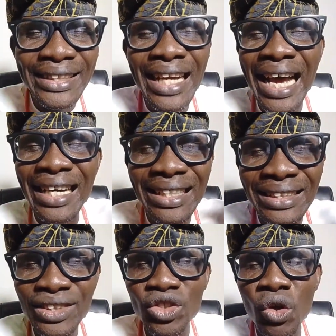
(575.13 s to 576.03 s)

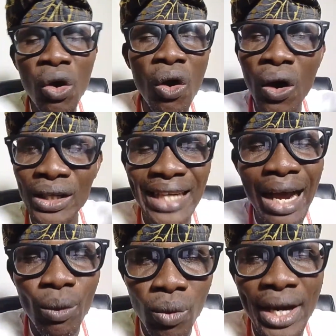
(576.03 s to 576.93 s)
there is no
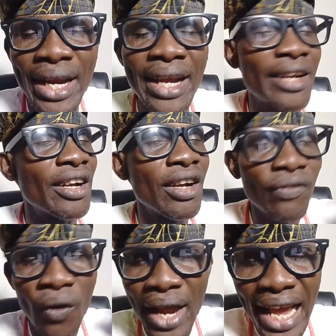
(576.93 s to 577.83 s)
other way
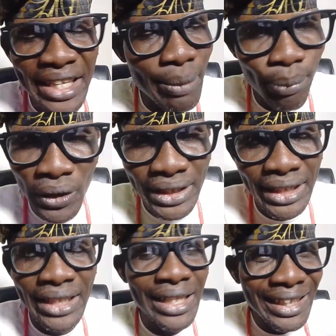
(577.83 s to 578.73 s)
for
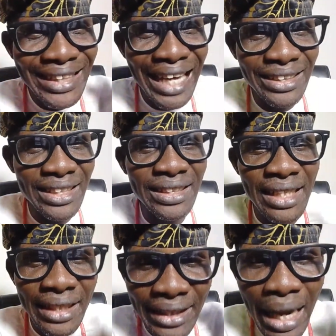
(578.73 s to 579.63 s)
anybody than this,
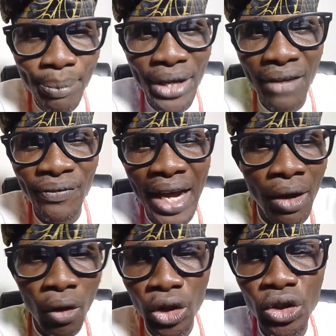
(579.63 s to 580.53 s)
either
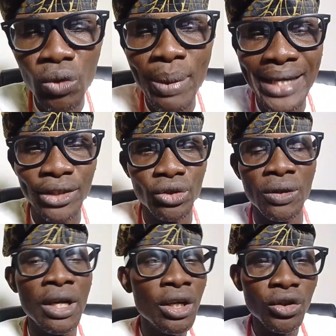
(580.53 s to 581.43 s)
Biafra or Yoruba nation.
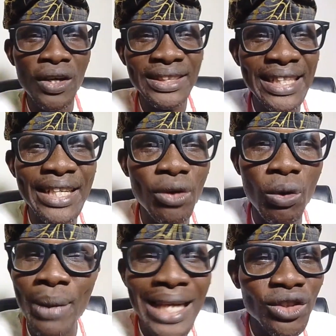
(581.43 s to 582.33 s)
Don't see
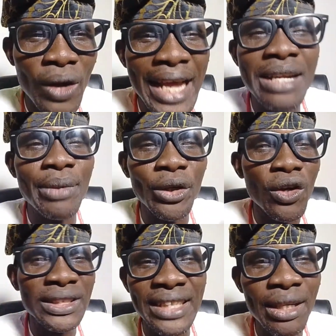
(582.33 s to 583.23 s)
Yoruba as your enemy.
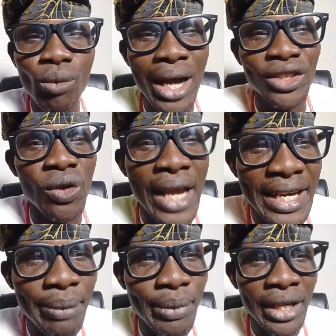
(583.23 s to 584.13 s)
Don't see Igbo as your
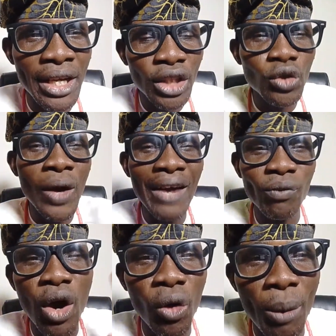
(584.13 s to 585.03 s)
enemy. You have
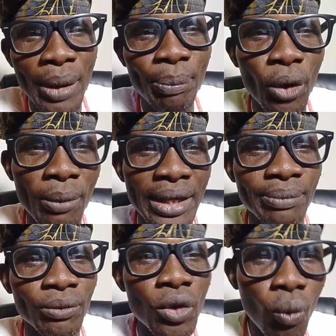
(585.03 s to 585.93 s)
one common
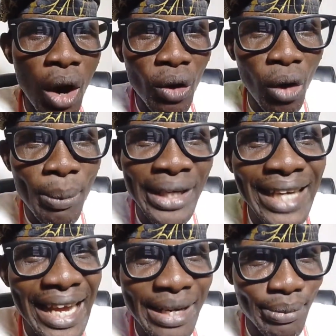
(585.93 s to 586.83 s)
problem, one common
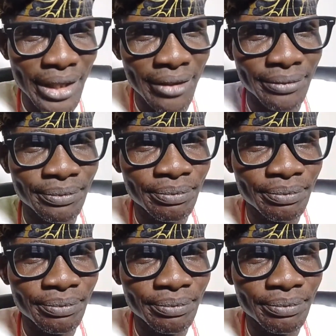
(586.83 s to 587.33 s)
enemy.